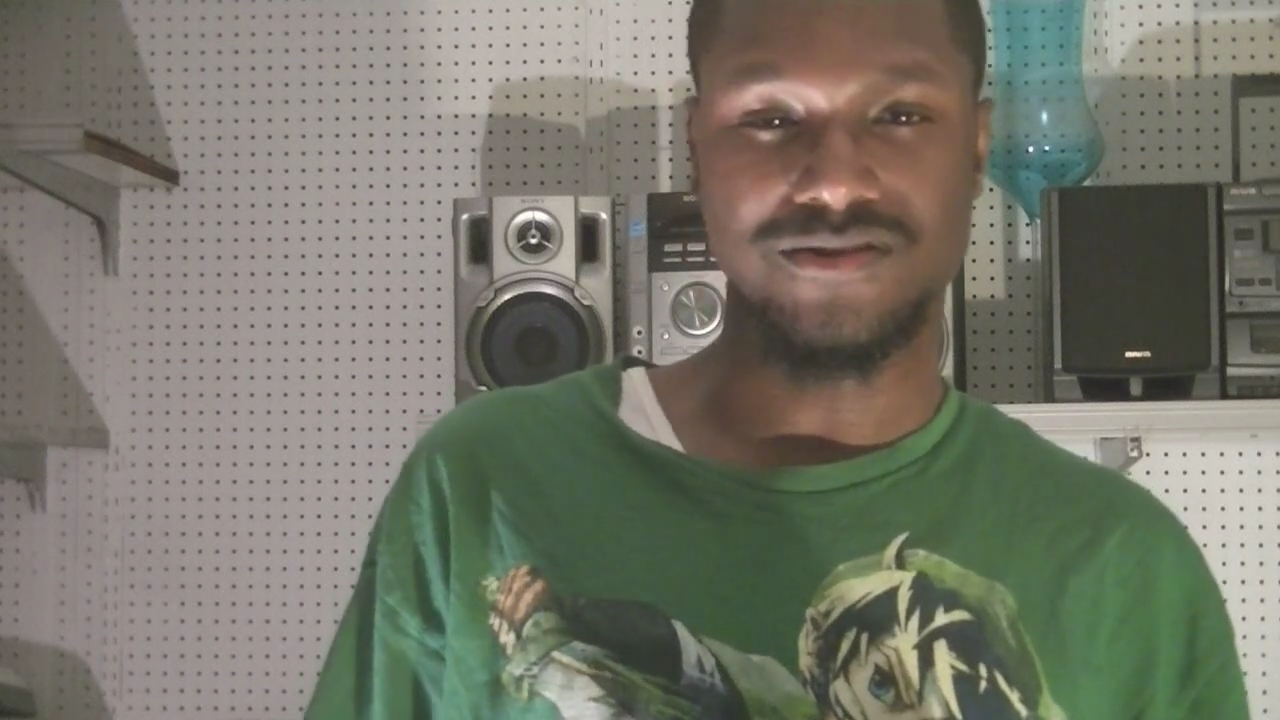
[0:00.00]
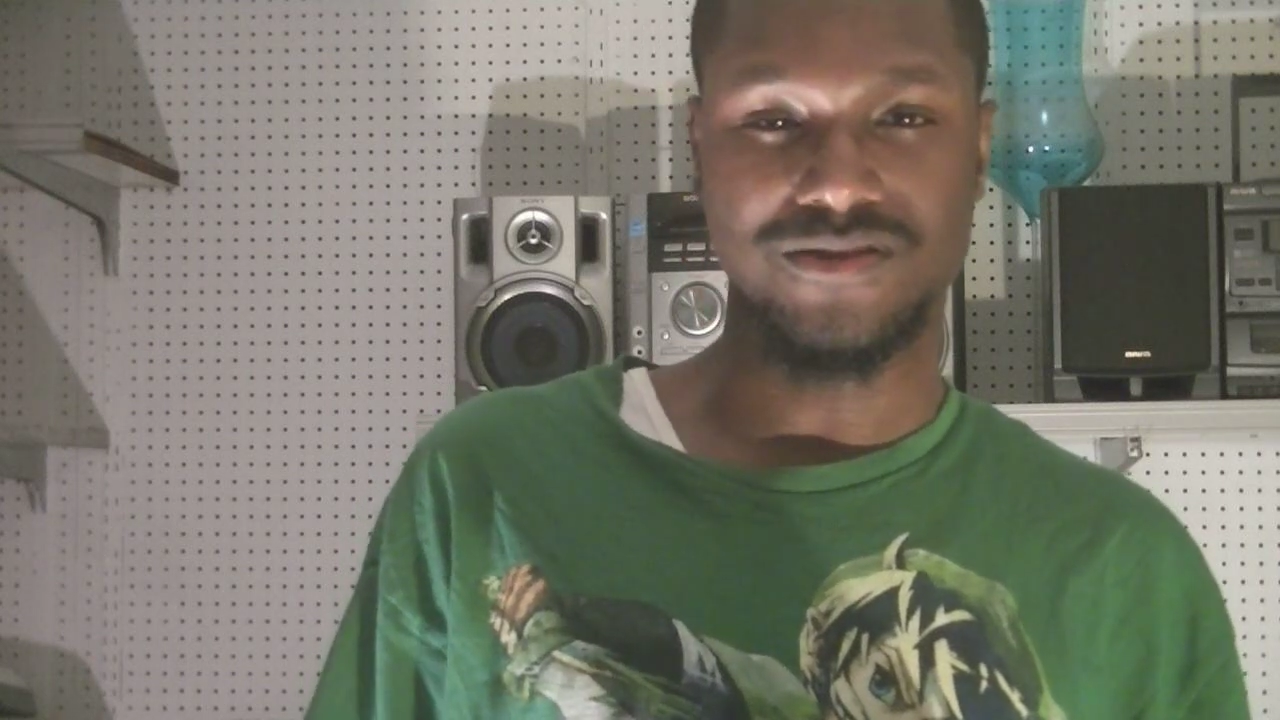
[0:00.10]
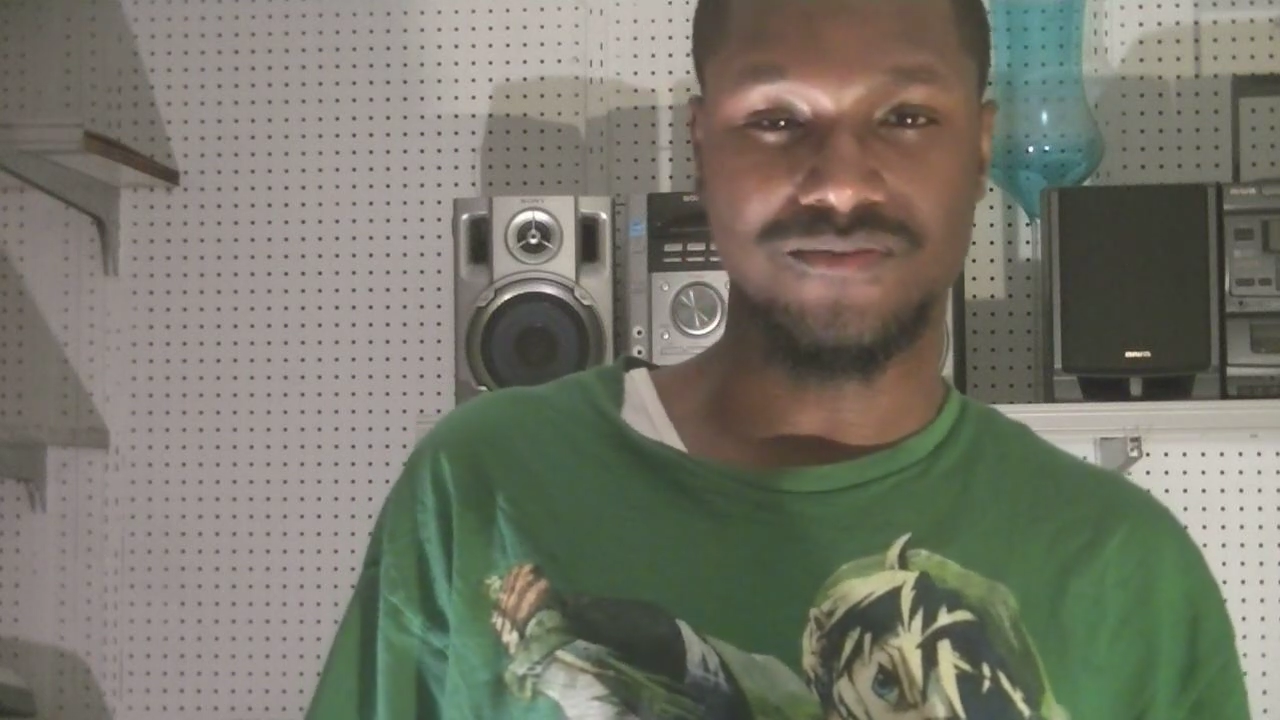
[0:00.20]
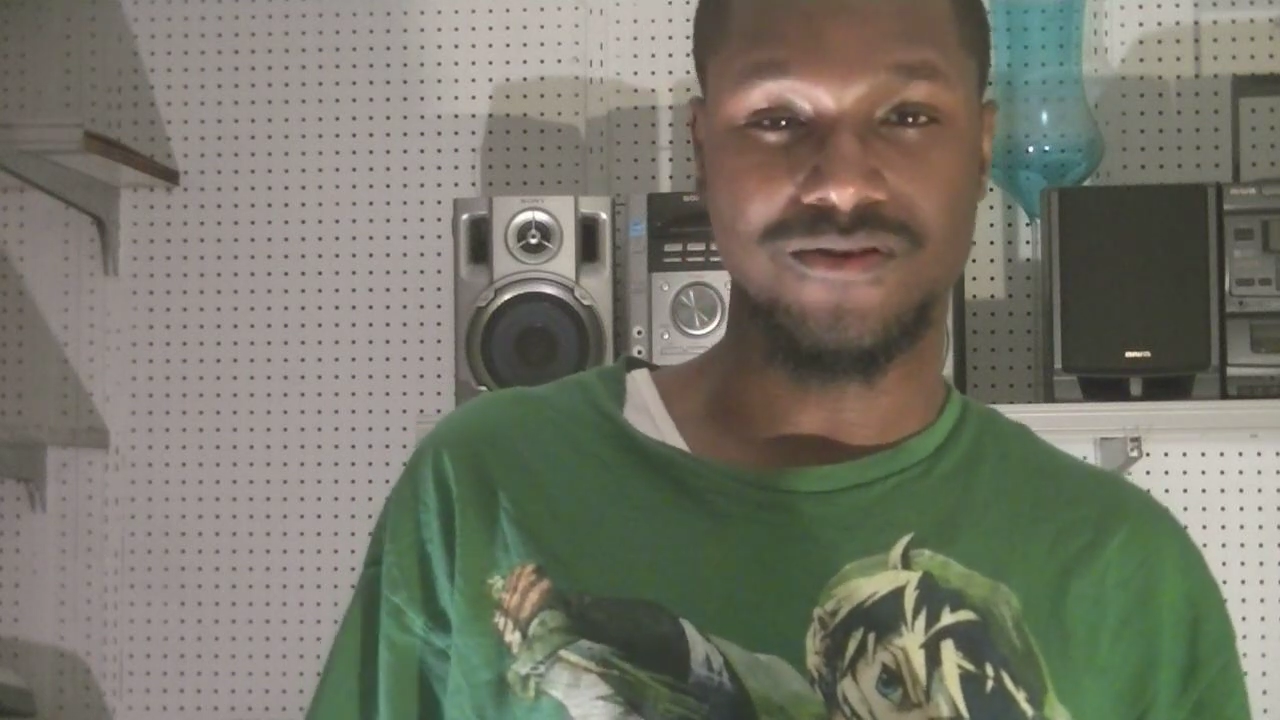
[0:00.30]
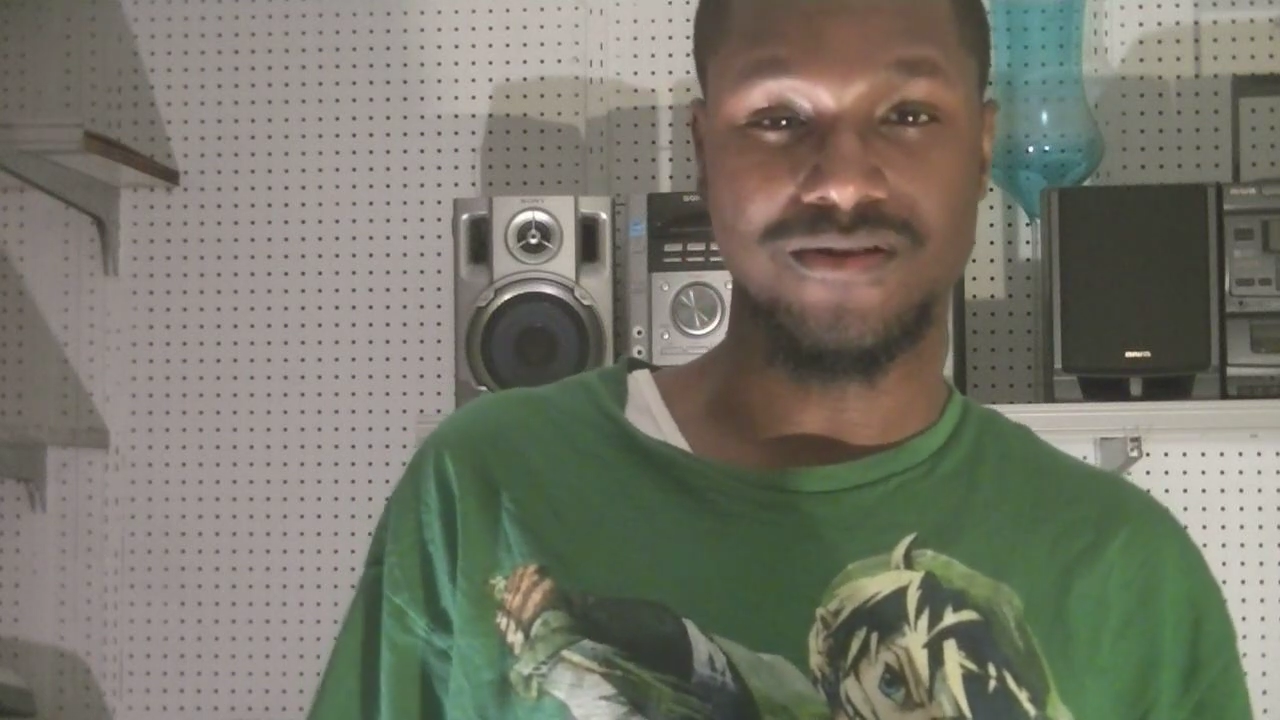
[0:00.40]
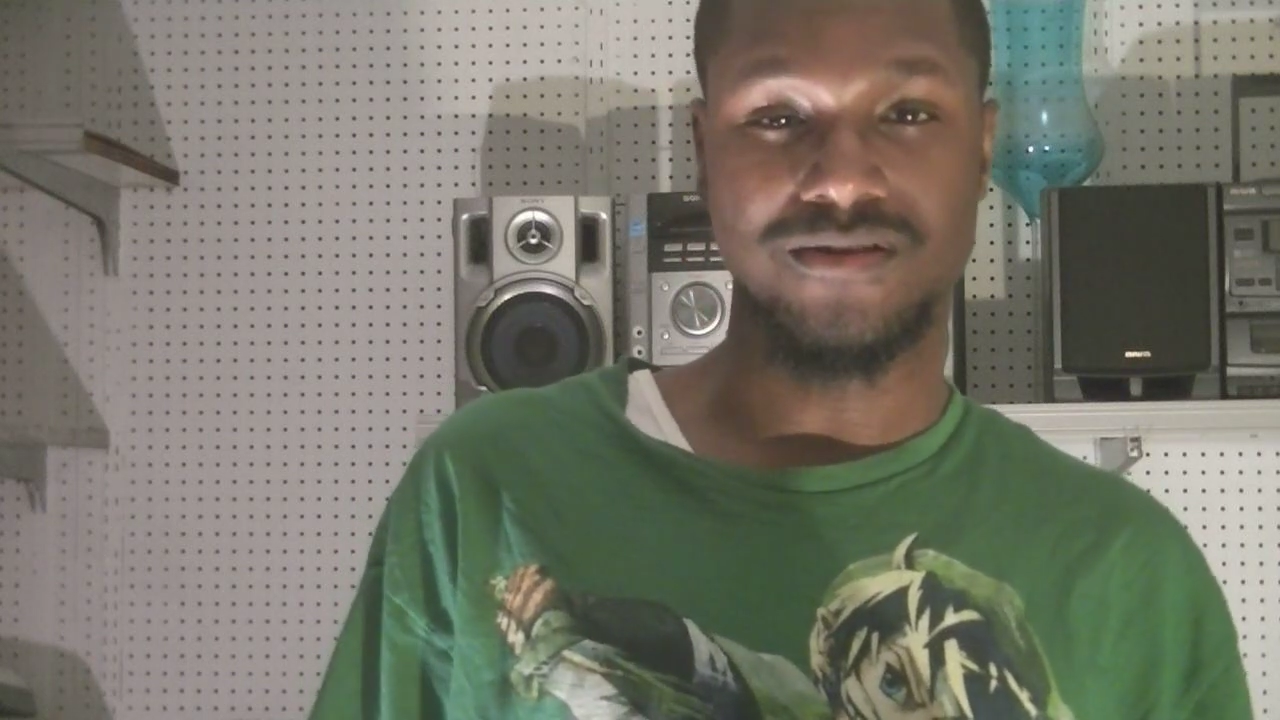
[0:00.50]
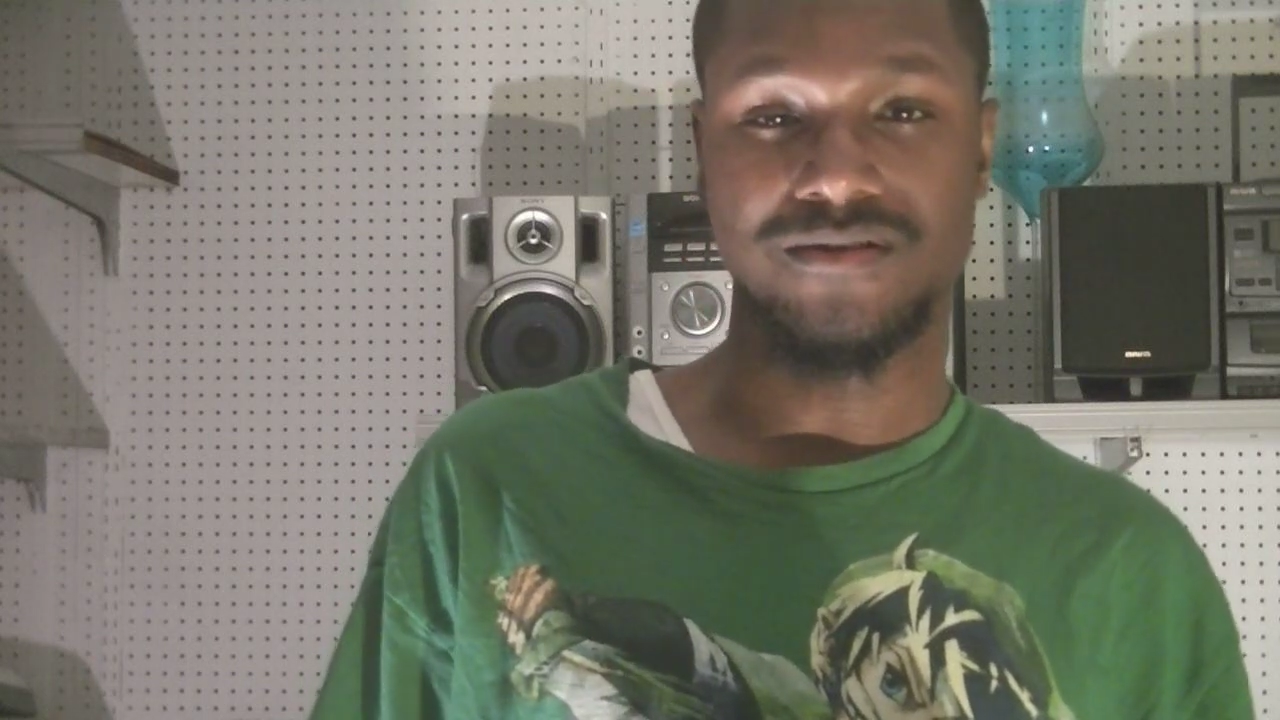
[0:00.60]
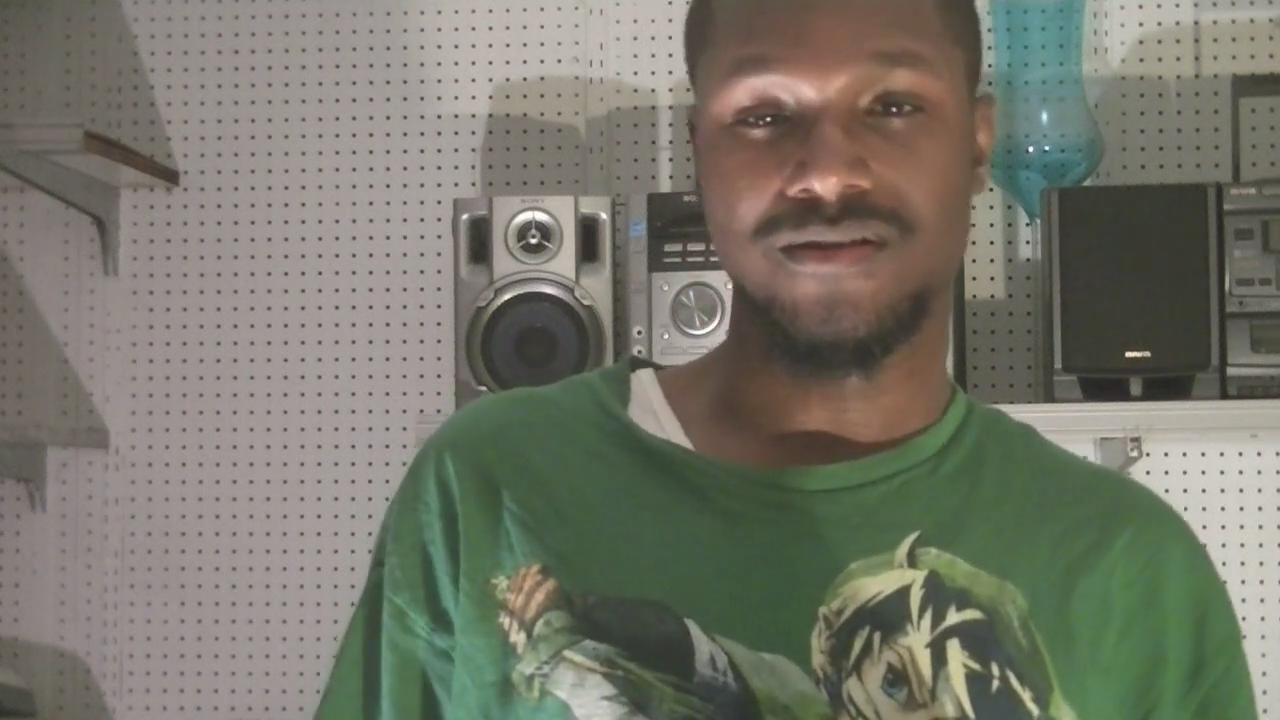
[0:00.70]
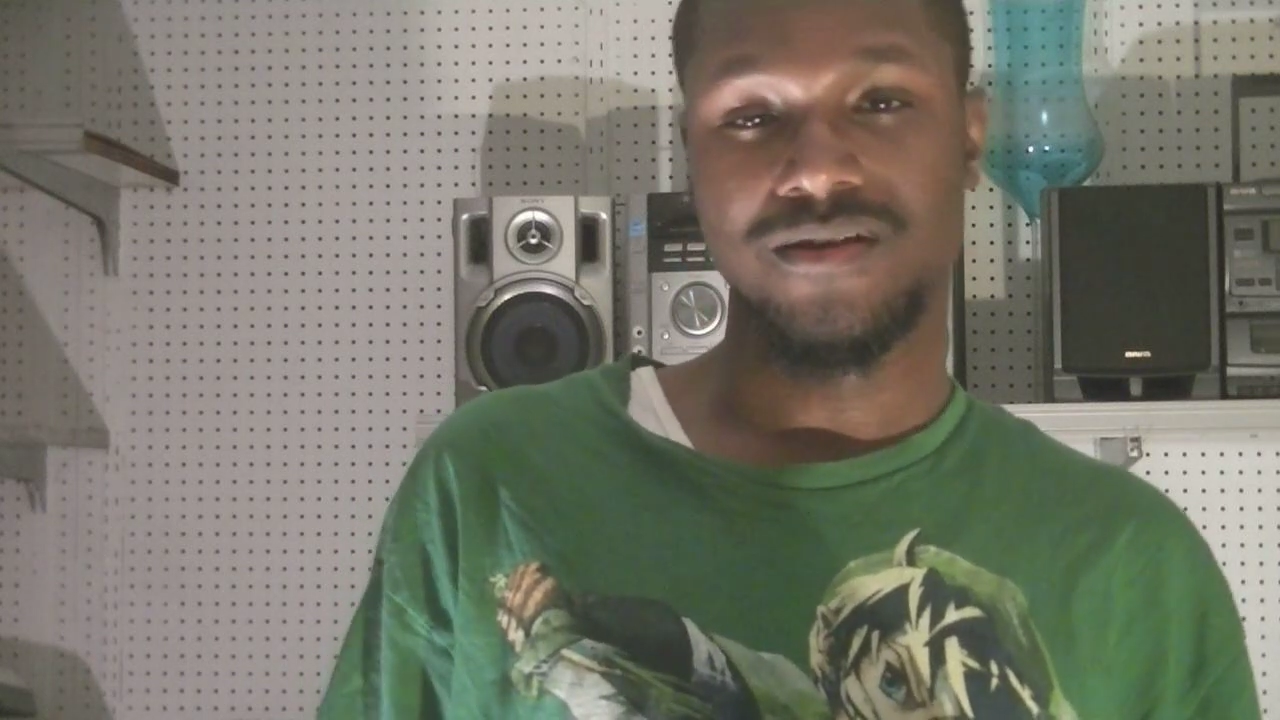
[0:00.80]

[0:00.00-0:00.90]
Jeff Hardy